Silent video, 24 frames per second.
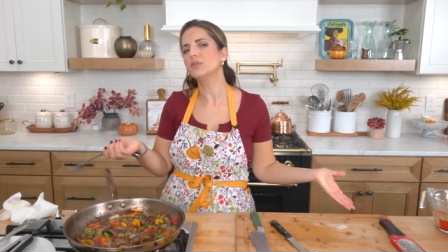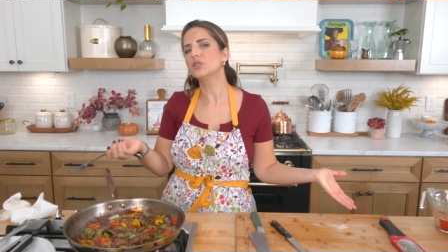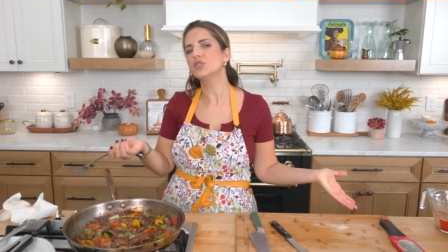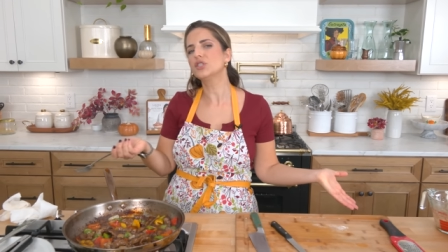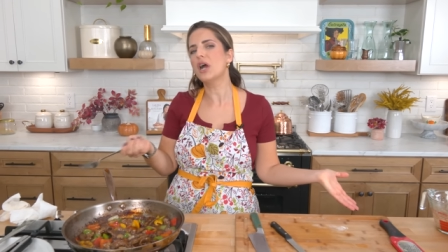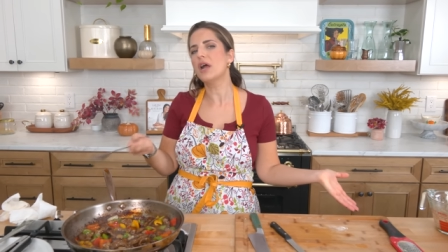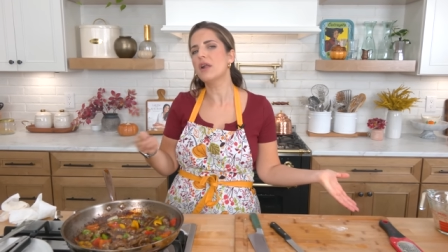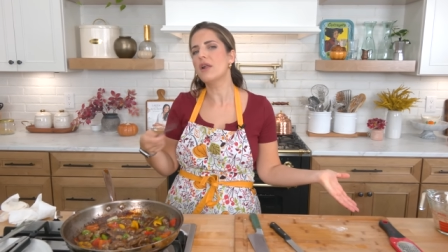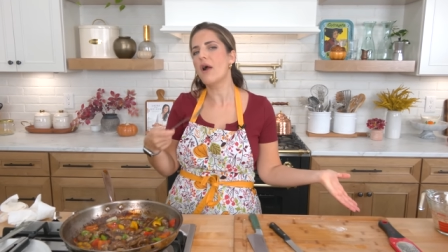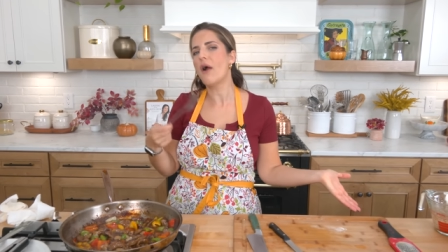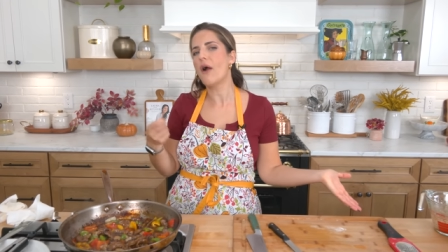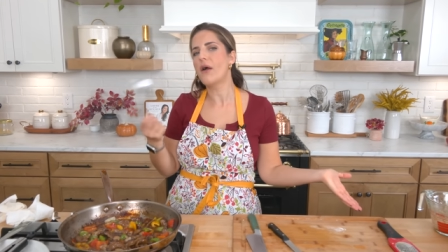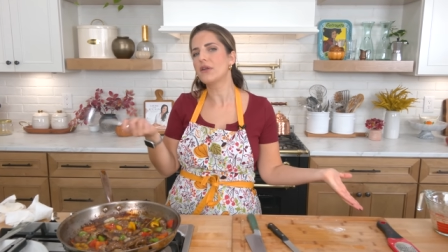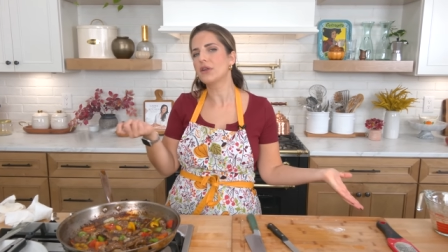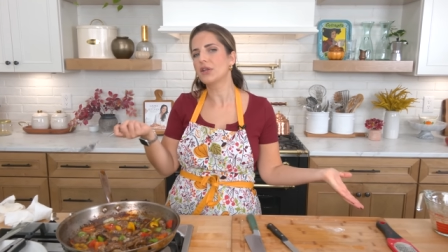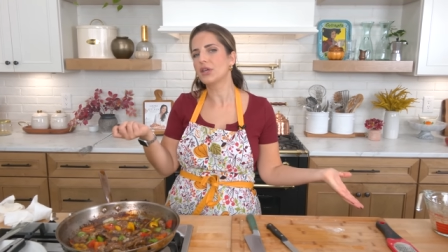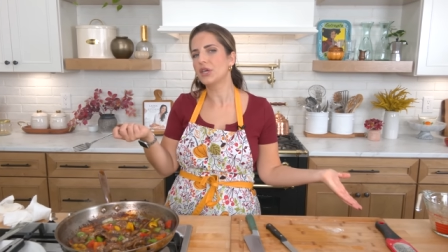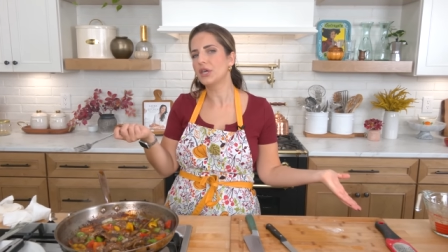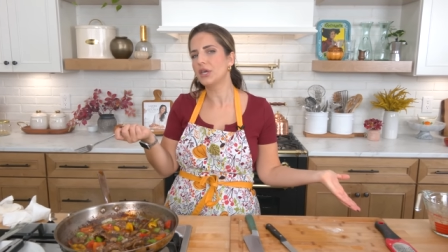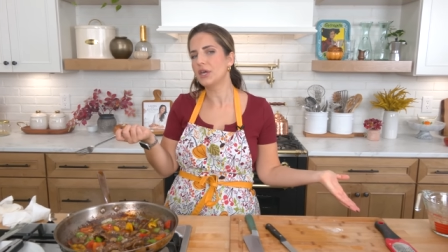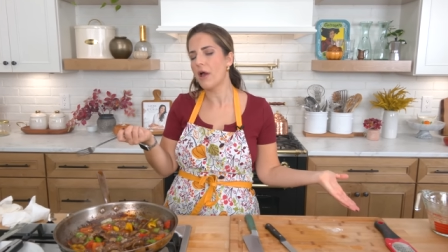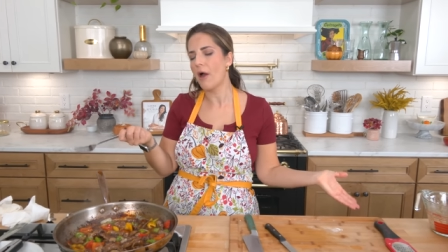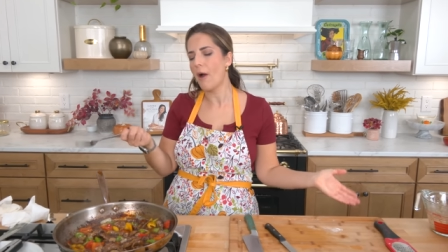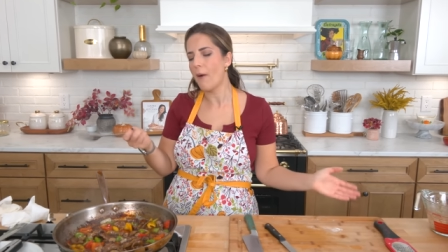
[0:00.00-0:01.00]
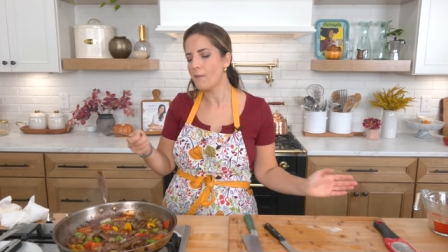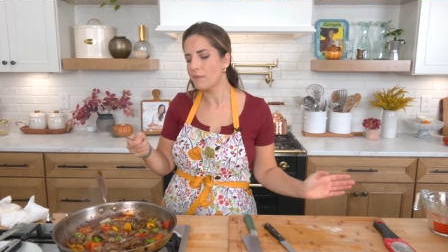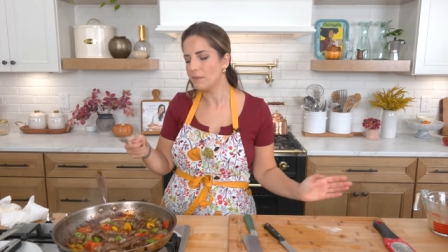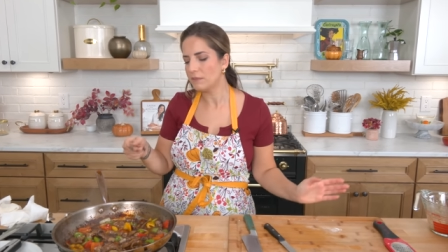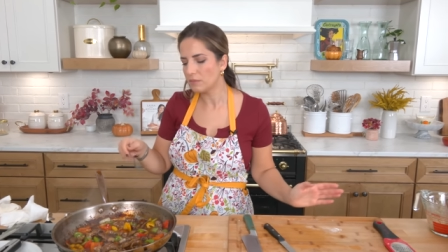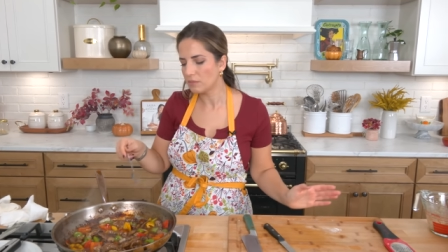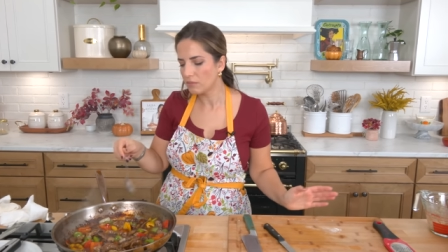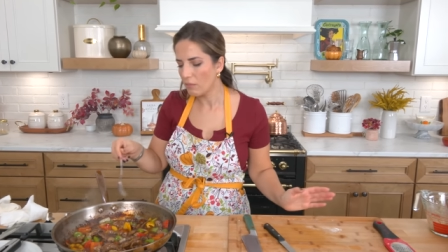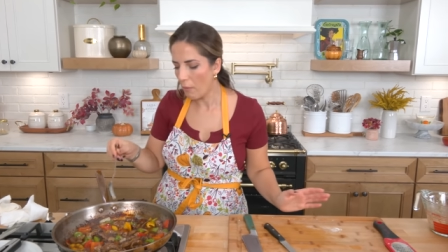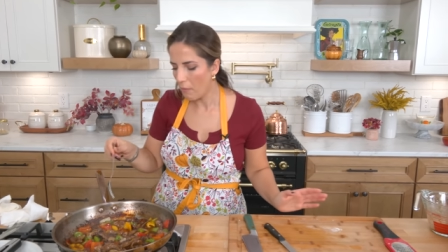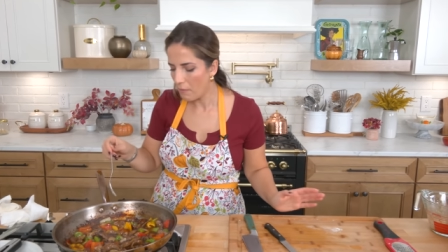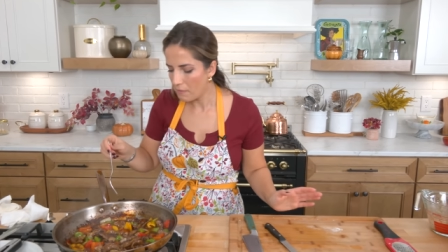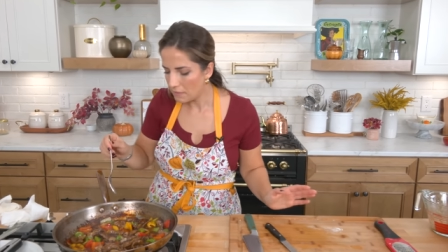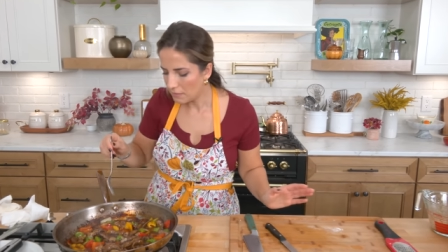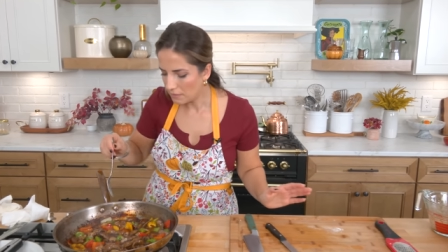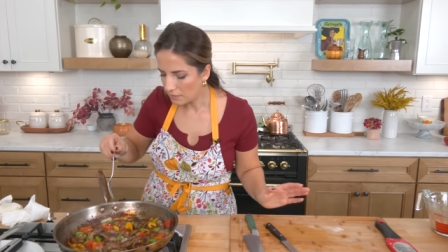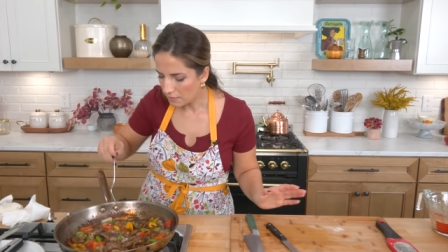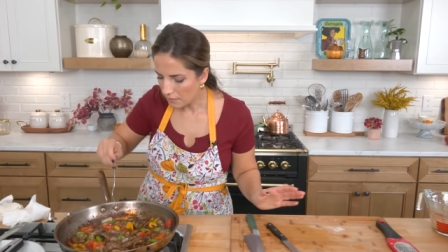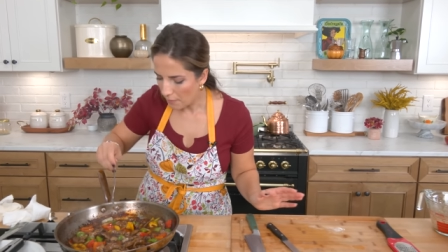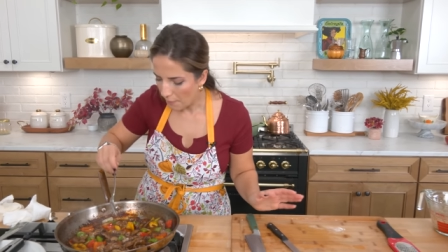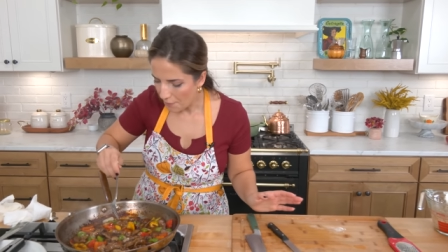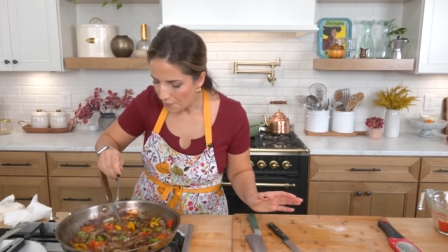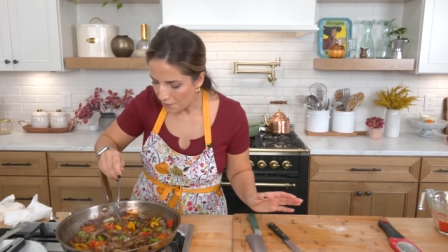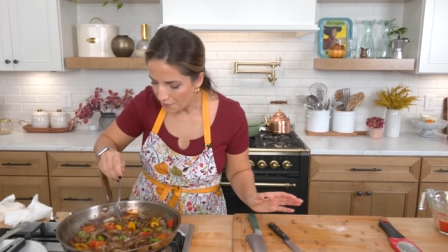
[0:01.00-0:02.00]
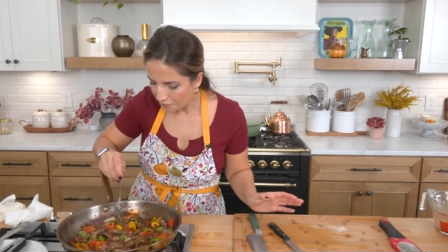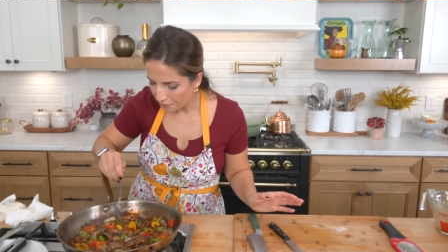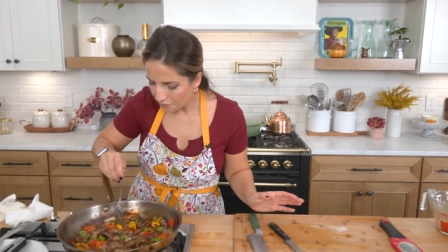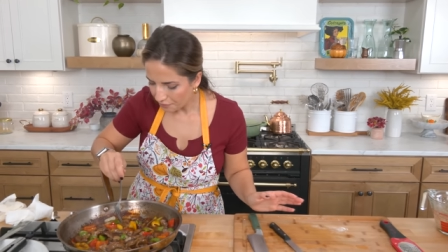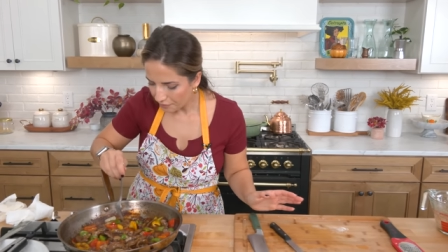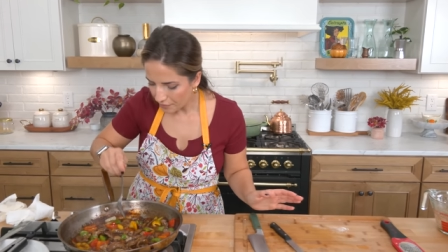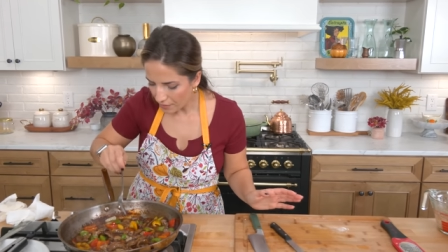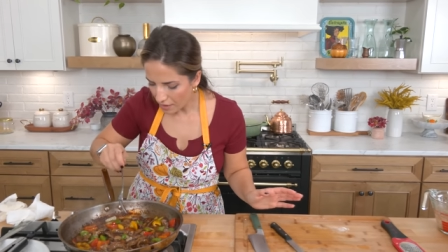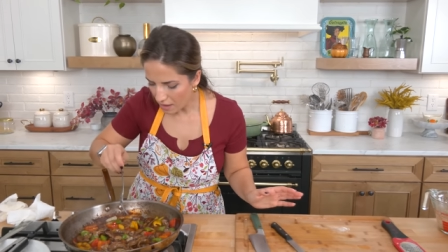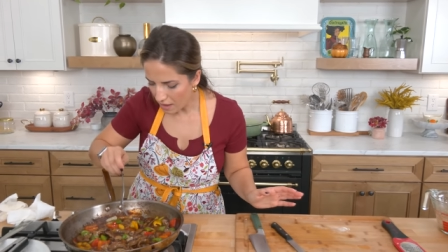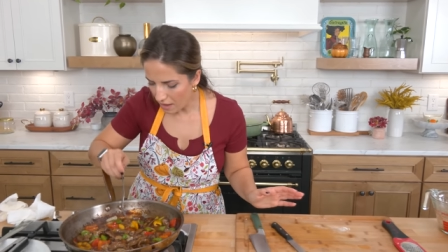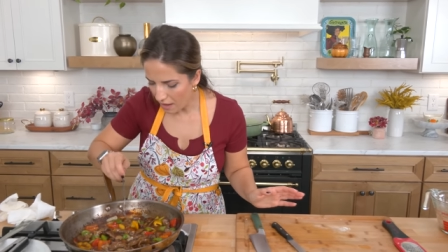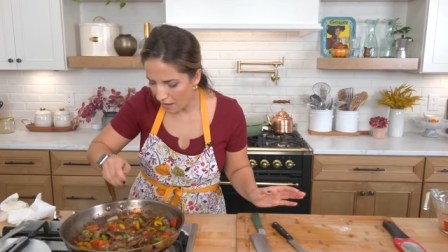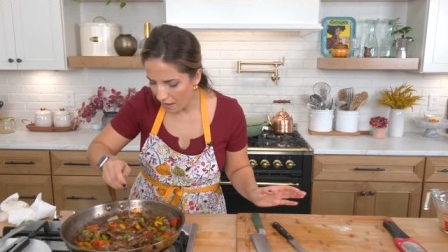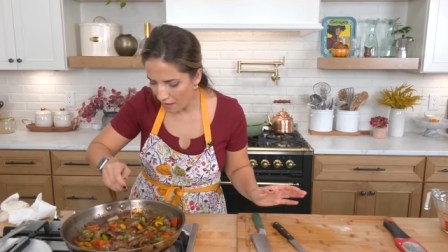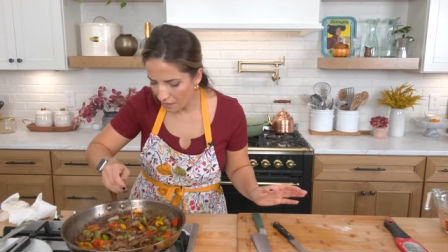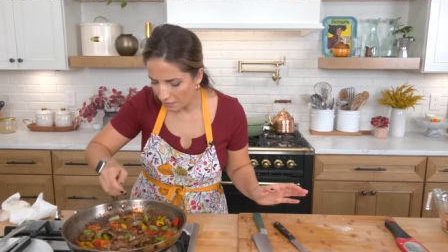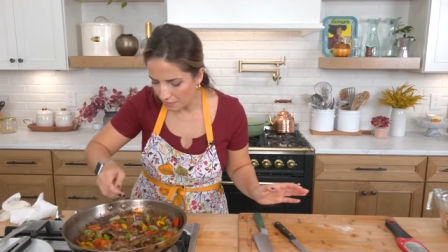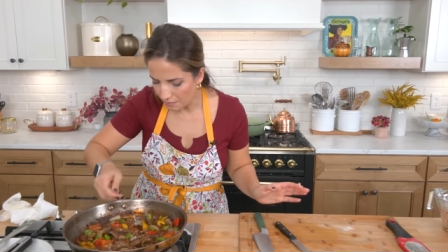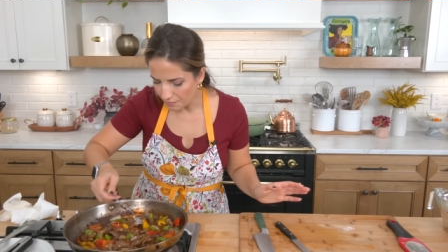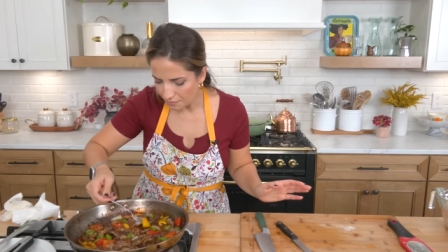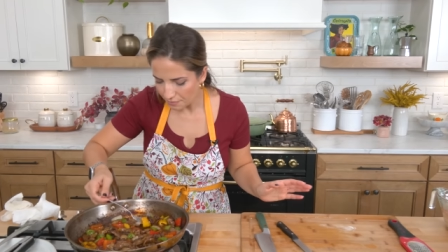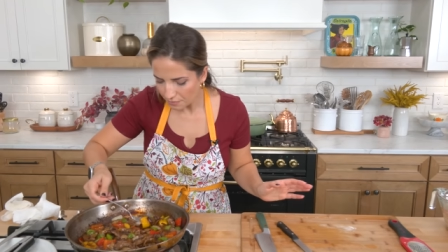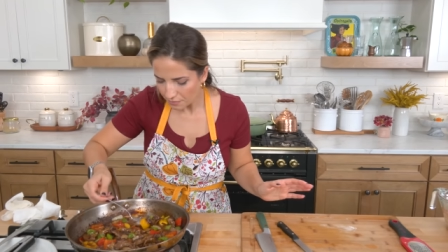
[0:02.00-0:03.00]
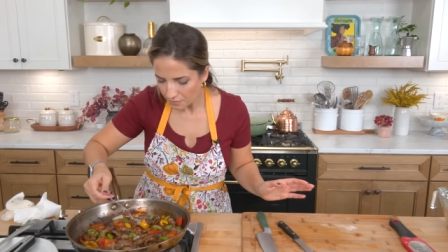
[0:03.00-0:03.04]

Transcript: Get out of here. Oh,